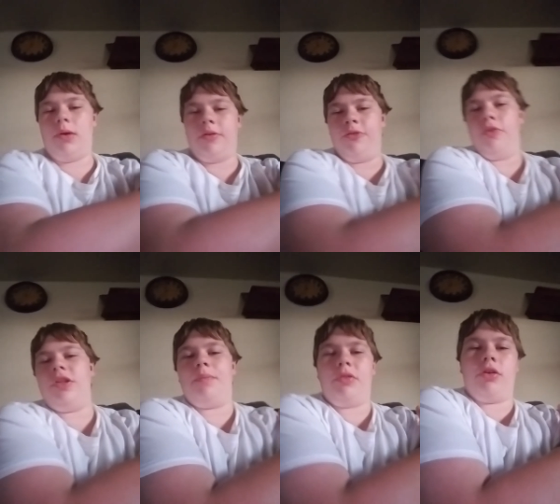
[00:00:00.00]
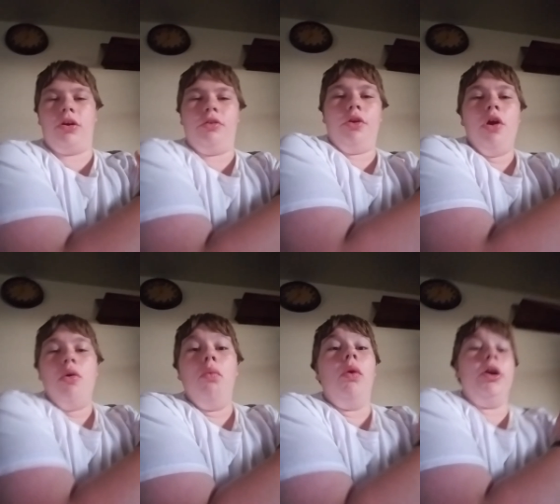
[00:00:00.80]
my first episode
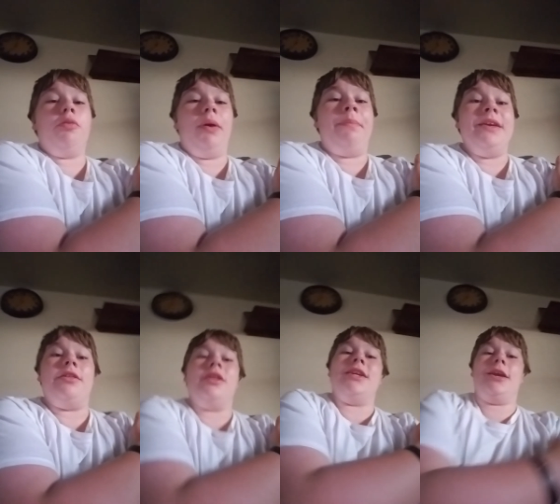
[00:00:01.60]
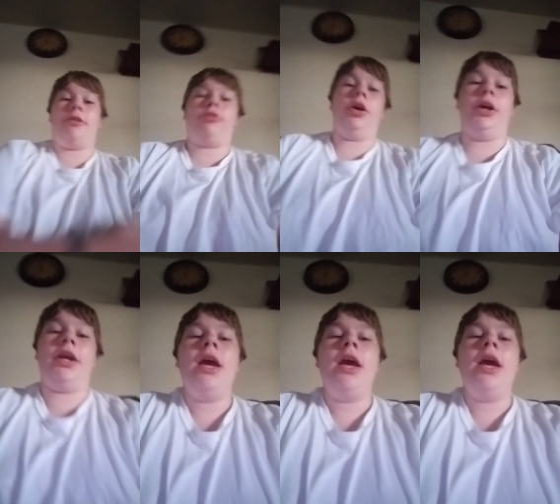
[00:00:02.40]
once my PC is done